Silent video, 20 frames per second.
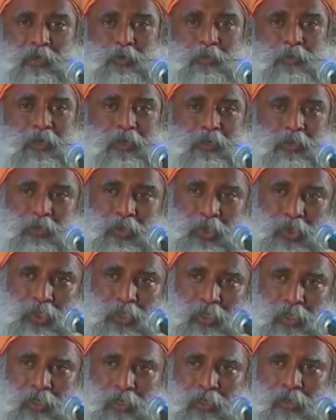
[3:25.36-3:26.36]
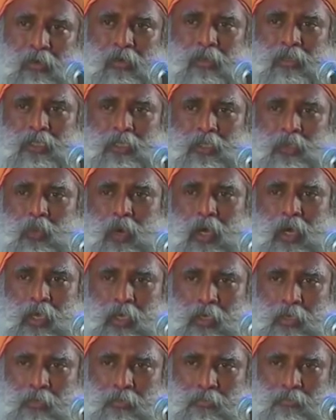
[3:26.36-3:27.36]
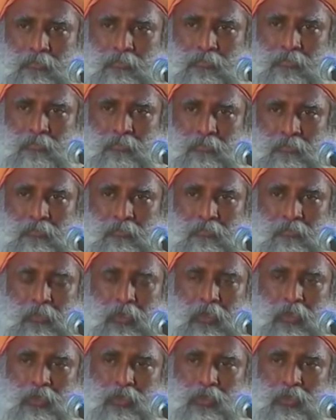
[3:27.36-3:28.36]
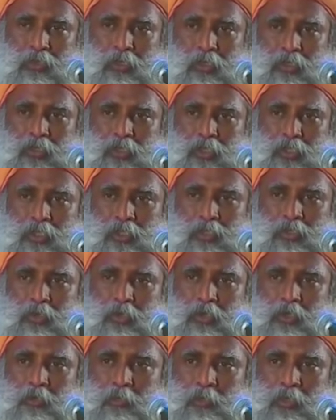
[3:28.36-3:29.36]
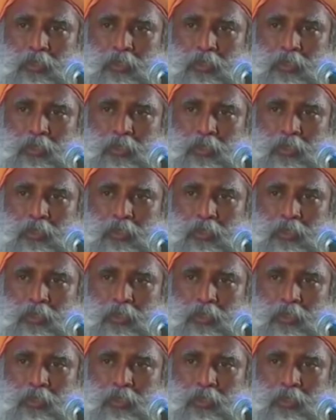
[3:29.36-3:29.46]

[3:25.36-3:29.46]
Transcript: you produced children, all this why? Because you thought this is going to be